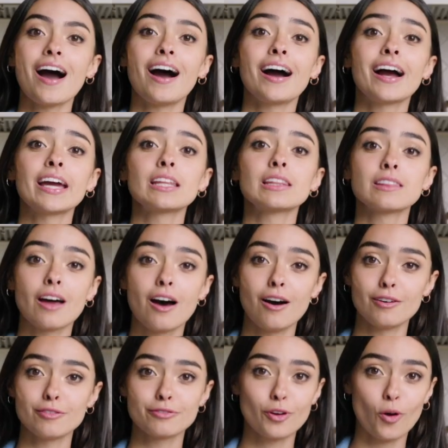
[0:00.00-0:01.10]
I
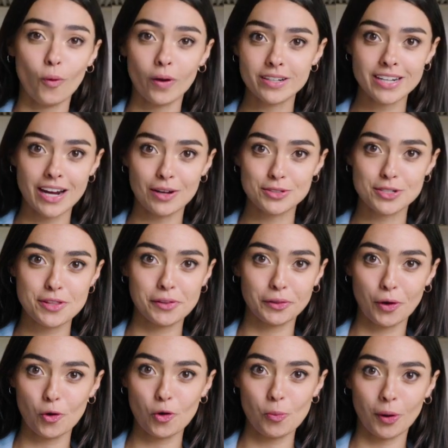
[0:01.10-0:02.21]
love going down to the
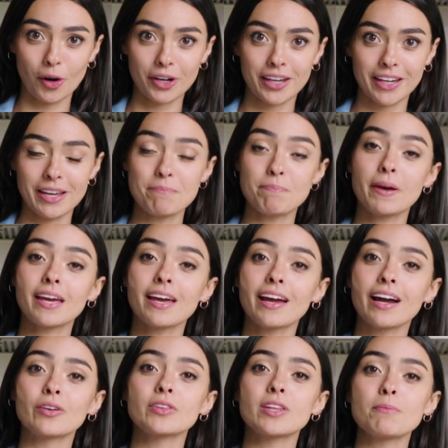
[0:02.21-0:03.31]
local market and picking
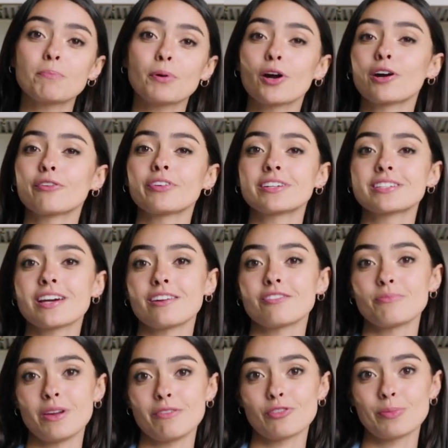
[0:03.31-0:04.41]
out the perfect cut of
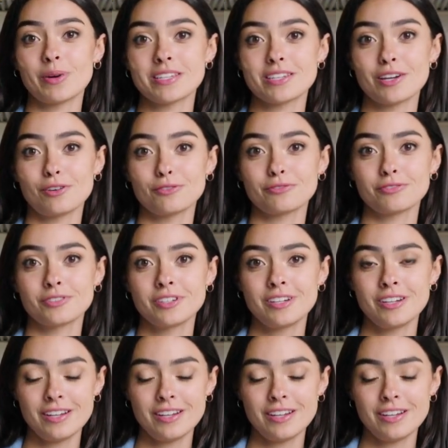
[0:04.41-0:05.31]
meat for myself.